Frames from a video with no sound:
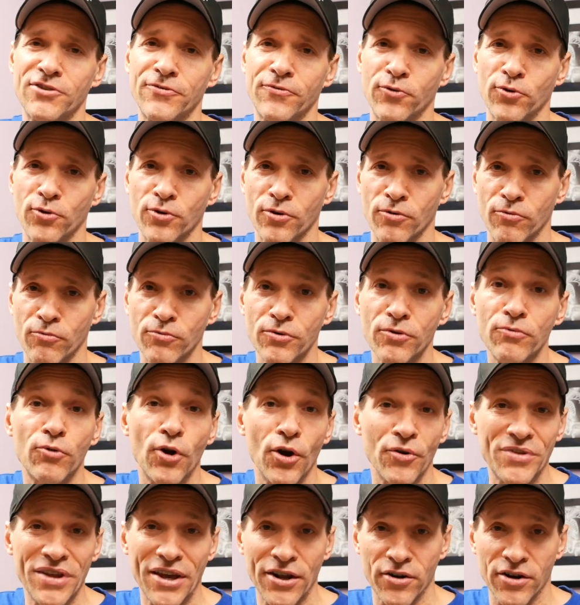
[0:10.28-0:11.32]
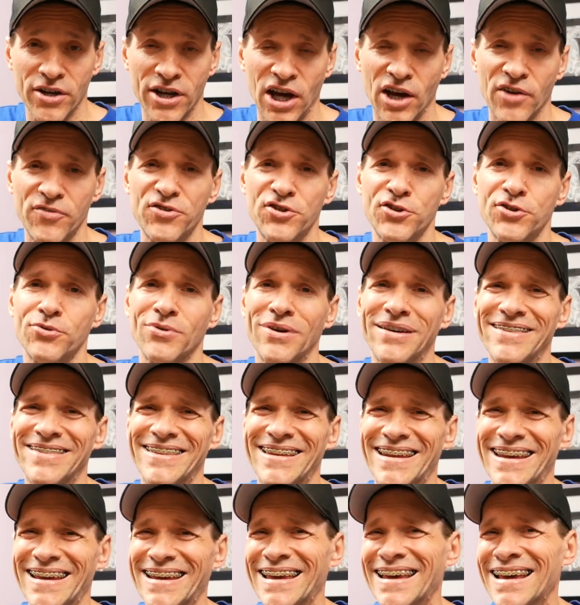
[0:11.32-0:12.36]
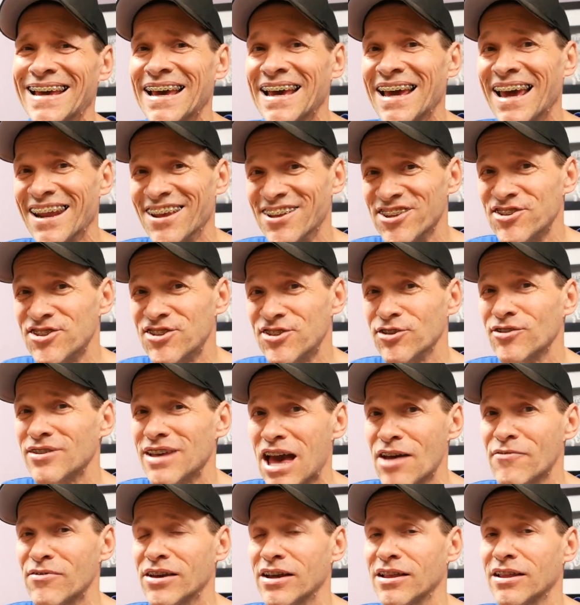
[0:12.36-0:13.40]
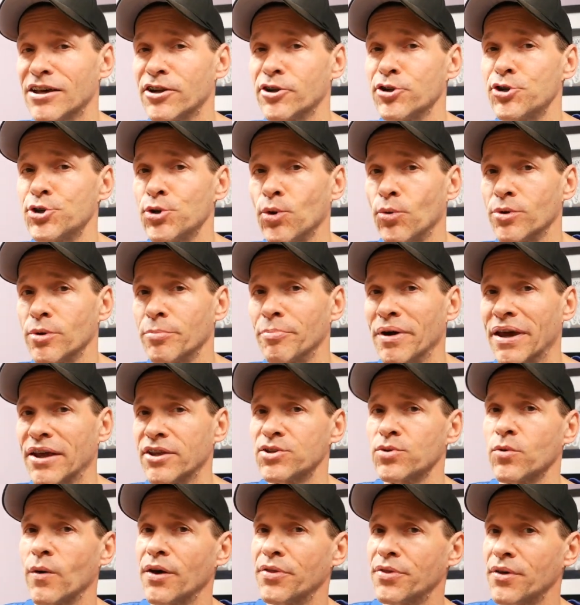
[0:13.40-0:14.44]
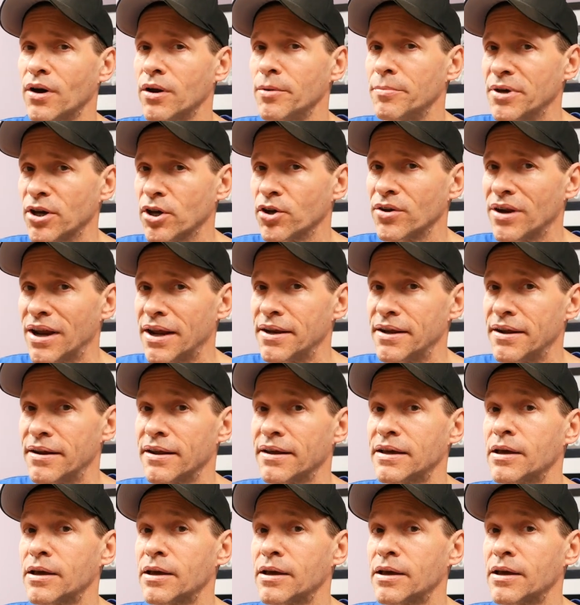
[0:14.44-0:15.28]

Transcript: for rotator cuff strengthening, and he's still having a lot of shoulder pain. So I thought it'd be a good idea to